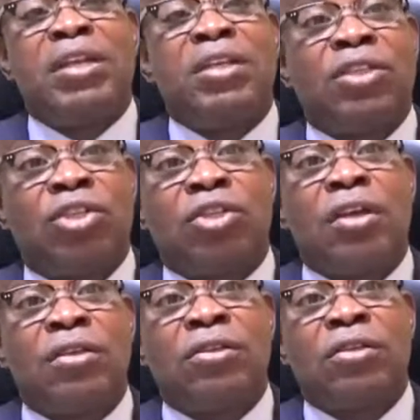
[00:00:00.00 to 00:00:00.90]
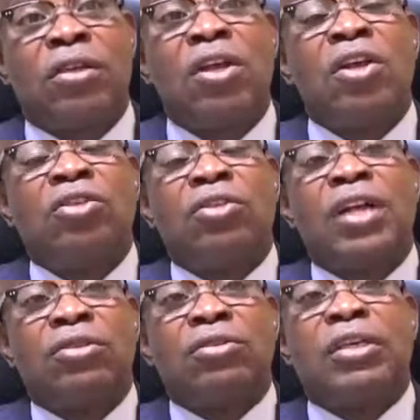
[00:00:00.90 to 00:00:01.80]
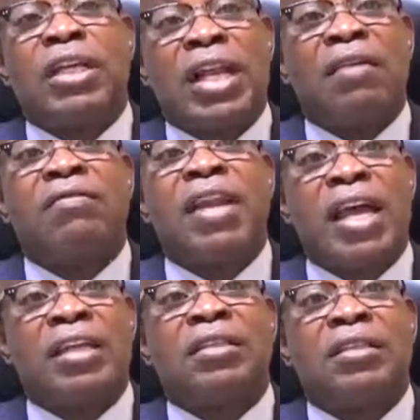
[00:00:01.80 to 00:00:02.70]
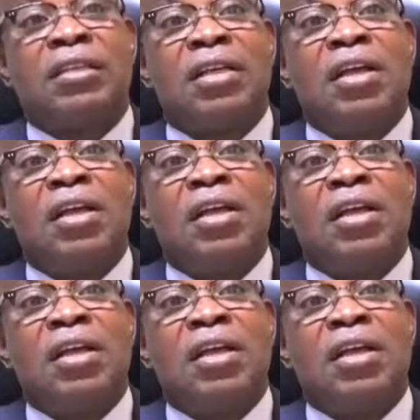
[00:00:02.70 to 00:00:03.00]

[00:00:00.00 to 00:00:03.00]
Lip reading: decisions so that you can have light.